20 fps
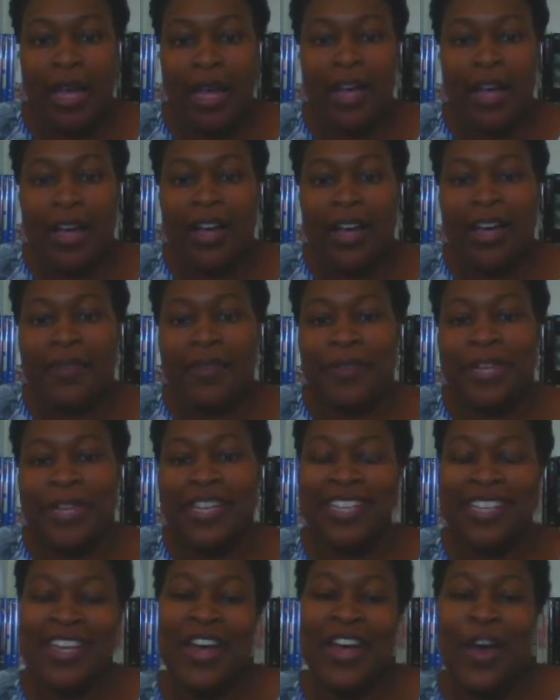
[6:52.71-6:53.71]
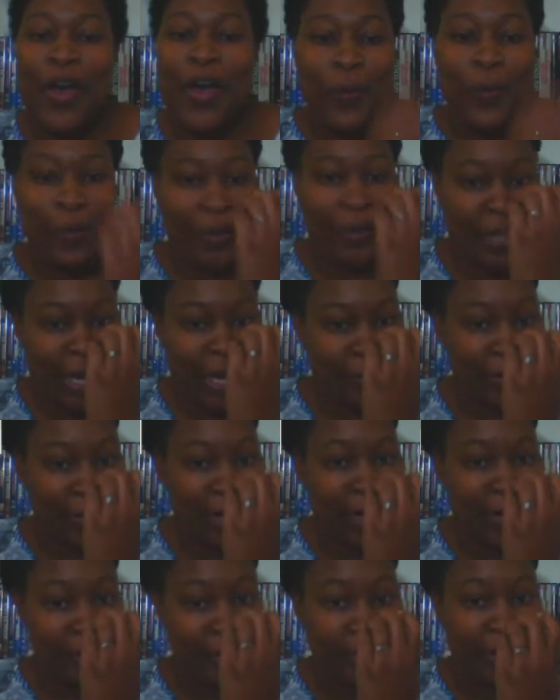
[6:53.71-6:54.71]
Would I
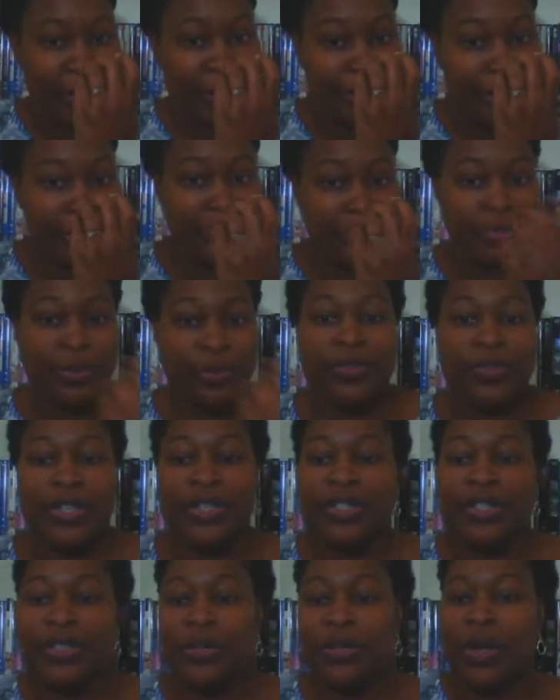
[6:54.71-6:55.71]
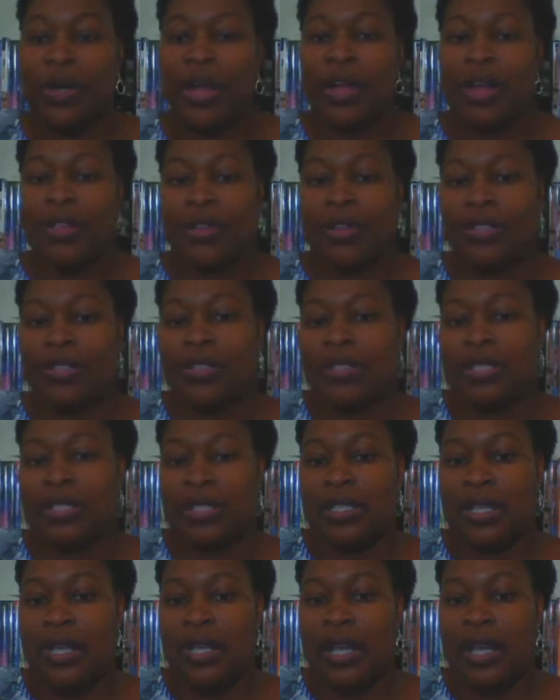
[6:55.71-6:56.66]
recommend this movie to others?